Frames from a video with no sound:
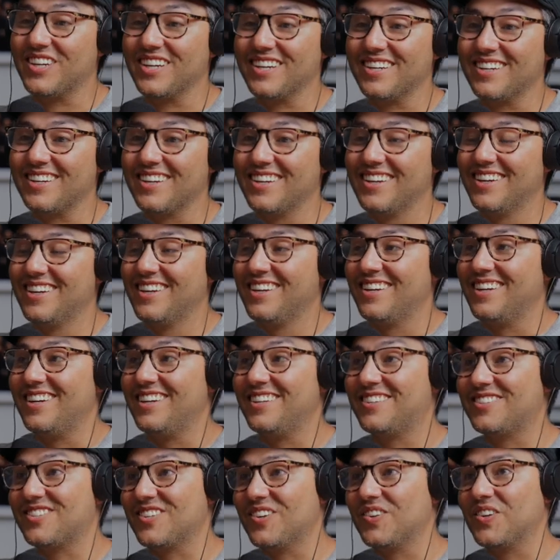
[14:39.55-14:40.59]
good.
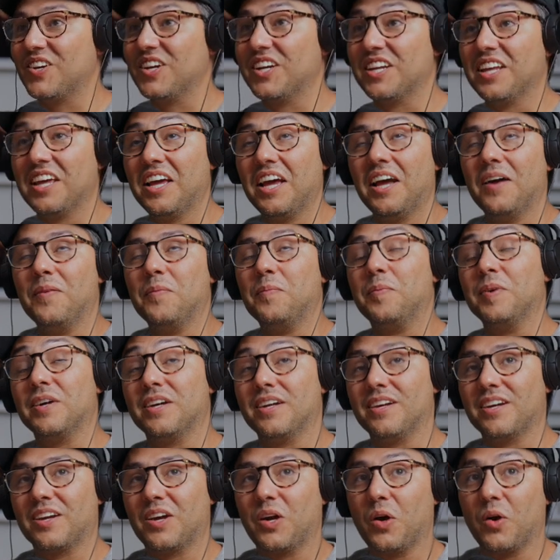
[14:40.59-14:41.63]
It's so good.
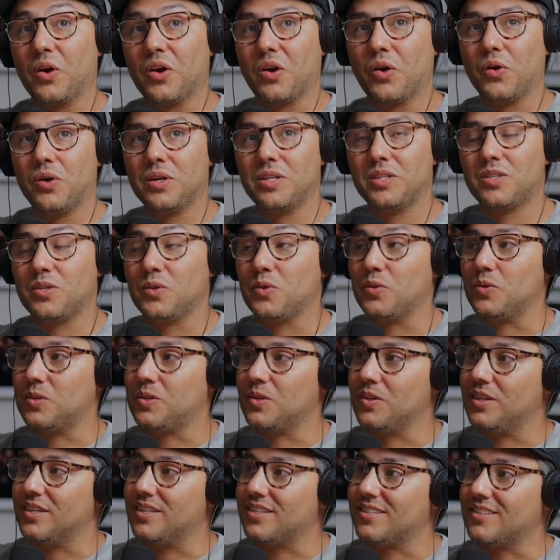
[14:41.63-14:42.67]
But go, going to
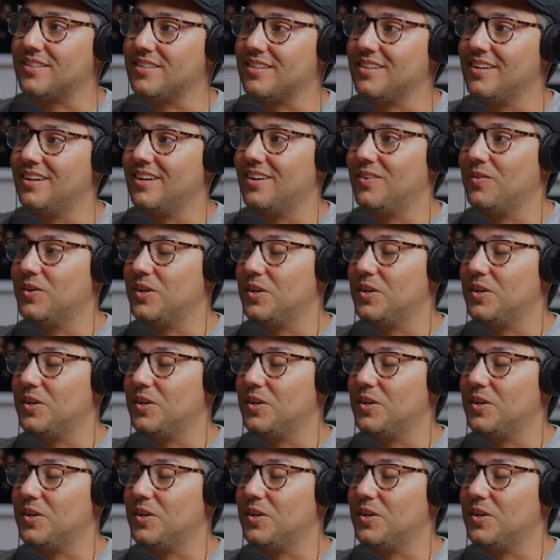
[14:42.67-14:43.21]
to this uh,